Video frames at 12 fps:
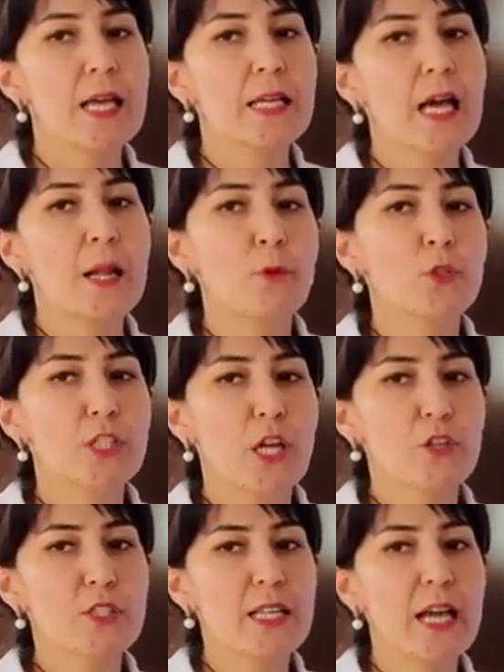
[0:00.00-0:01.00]
carbon
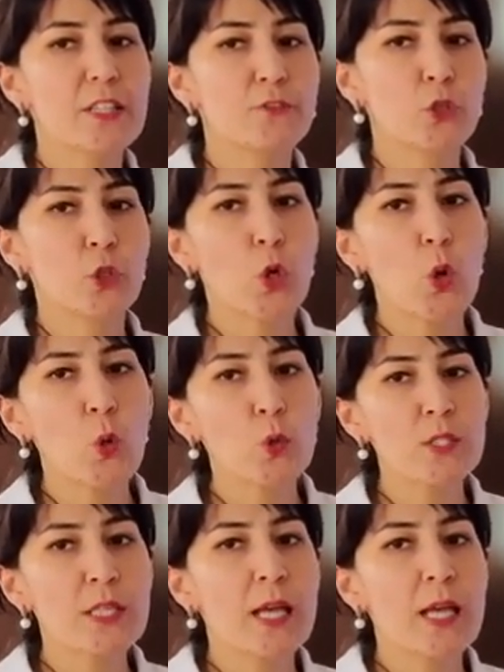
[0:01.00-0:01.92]
dioxide for growth,